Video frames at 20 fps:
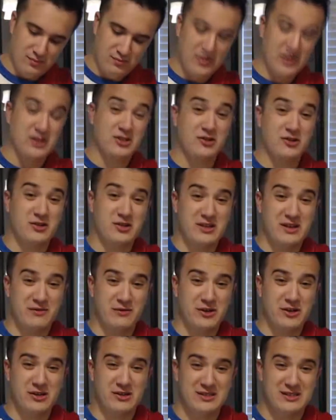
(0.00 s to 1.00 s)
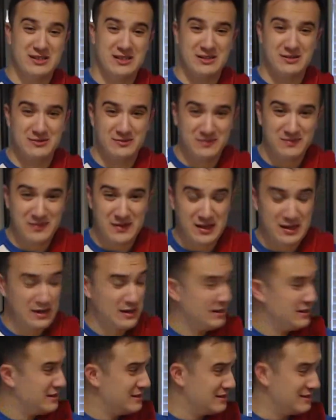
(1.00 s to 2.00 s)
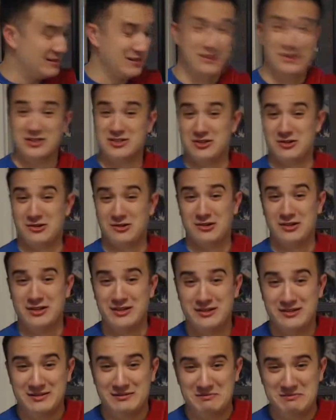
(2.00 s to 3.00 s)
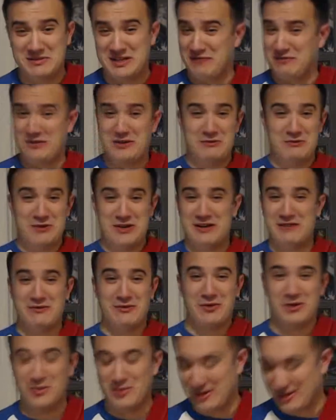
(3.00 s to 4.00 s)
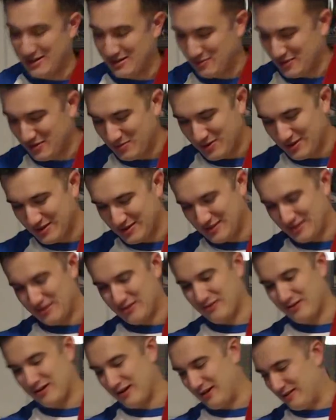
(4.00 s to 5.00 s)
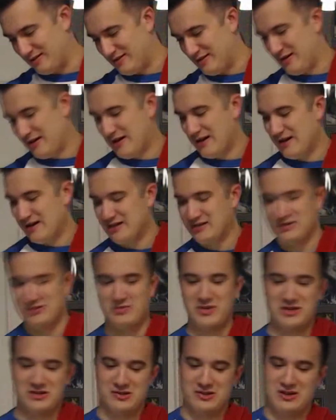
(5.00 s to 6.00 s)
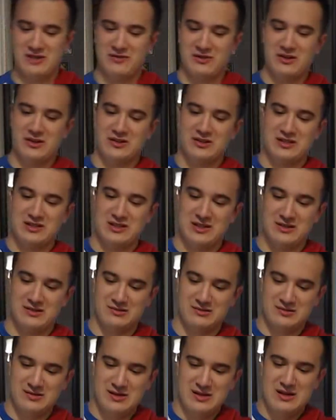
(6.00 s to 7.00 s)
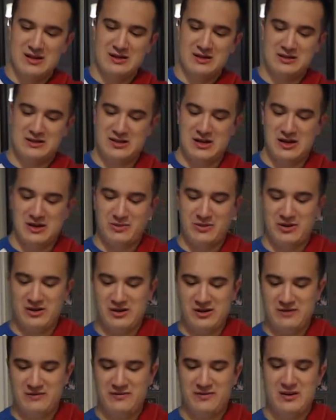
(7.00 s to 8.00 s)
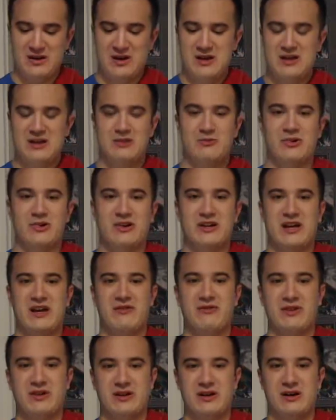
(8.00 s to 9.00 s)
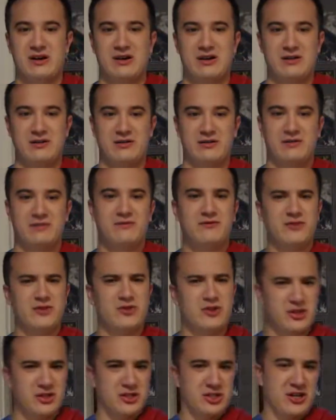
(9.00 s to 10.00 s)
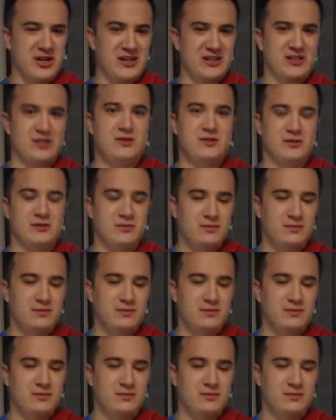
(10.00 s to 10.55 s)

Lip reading: Make sure you have a good seal. Did this earlier and definitely went everywhere behind me, but it's all right. So make sure you have a good seal. Top it off. You want to give it a few good shakes.